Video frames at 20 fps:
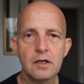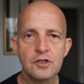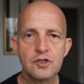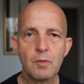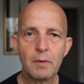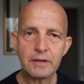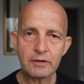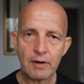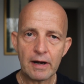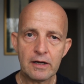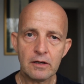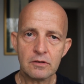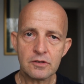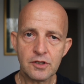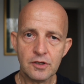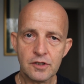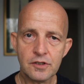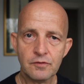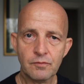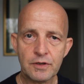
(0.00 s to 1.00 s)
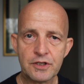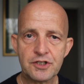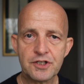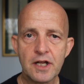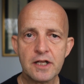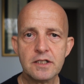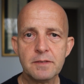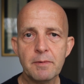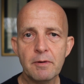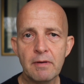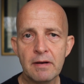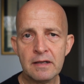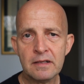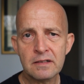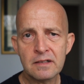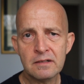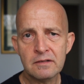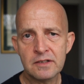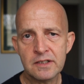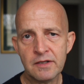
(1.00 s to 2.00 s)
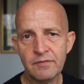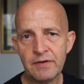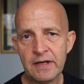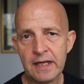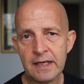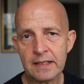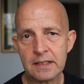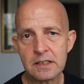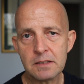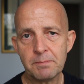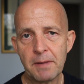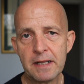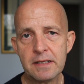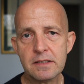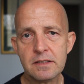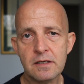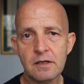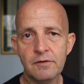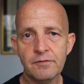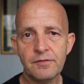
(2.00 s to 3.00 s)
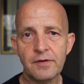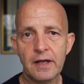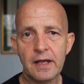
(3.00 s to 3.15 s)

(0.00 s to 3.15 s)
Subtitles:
So one great alternative, which tends to be relatively inexpensive,